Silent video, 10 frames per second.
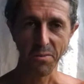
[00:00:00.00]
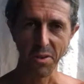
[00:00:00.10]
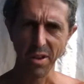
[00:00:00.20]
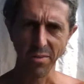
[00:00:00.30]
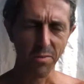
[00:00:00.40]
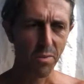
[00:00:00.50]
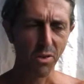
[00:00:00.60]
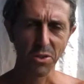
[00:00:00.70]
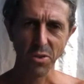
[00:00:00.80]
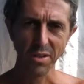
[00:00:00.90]
and further.
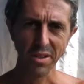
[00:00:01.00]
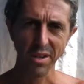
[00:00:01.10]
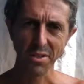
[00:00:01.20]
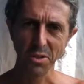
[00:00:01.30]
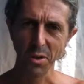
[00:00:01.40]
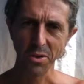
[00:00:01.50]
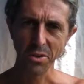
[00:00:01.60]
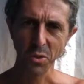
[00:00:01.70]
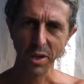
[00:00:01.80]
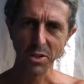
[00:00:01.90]
Longest race now is
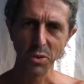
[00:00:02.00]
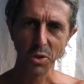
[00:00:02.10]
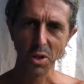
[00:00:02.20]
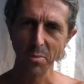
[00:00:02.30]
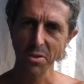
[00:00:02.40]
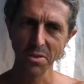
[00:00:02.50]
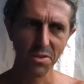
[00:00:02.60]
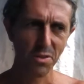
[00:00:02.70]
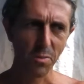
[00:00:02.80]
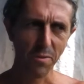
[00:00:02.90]
222
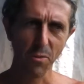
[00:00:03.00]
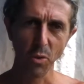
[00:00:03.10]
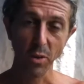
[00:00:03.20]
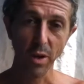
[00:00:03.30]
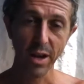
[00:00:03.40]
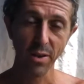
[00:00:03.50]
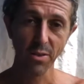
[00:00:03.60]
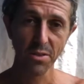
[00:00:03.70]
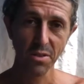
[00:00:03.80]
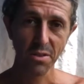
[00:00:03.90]
kilometers. It took me 41
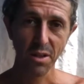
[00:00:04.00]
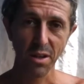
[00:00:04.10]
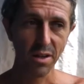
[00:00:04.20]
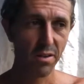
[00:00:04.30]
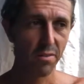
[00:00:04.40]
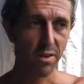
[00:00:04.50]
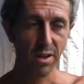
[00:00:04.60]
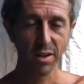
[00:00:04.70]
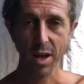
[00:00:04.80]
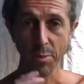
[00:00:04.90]
hours.
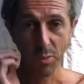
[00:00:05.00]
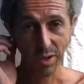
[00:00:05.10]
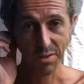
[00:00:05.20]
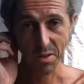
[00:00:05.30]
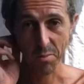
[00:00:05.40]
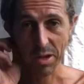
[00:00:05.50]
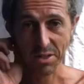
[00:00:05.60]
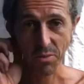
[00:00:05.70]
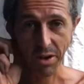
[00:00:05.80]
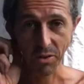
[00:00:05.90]
In a couple of weeks, I'm about
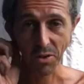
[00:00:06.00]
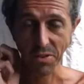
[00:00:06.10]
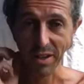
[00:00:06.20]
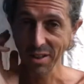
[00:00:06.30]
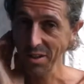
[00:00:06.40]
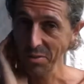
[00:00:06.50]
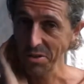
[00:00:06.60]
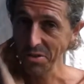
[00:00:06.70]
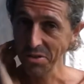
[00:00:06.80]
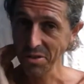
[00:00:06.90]
to run across England,
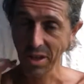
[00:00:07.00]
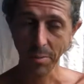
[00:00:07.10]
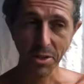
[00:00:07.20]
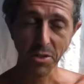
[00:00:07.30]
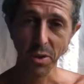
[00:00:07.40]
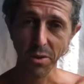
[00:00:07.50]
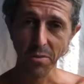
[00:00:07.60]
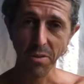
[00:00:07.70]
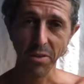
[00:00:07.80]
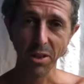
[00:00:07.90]
which is going to be a
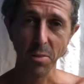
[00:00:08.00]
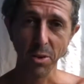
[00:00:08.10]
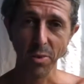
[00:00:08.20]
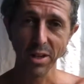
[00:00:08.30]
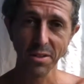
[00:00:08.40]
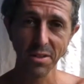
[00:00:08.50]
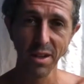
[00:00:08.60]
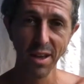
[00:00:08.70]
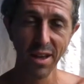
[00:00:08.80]
250 kilometer race.